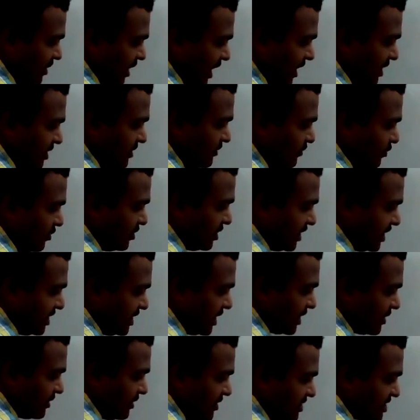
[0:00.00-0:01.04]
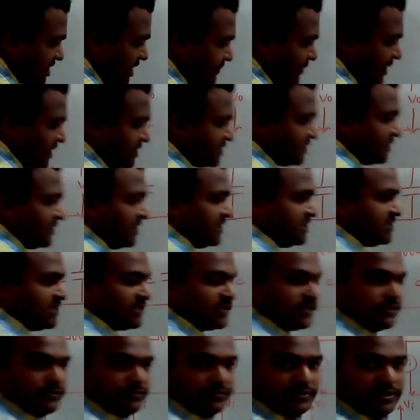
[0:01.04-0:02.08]
and the voltage across capacitor reaches
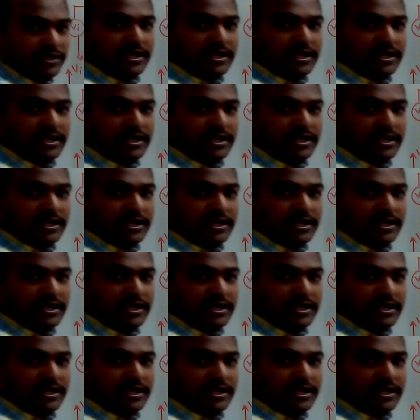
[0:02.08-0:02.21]
to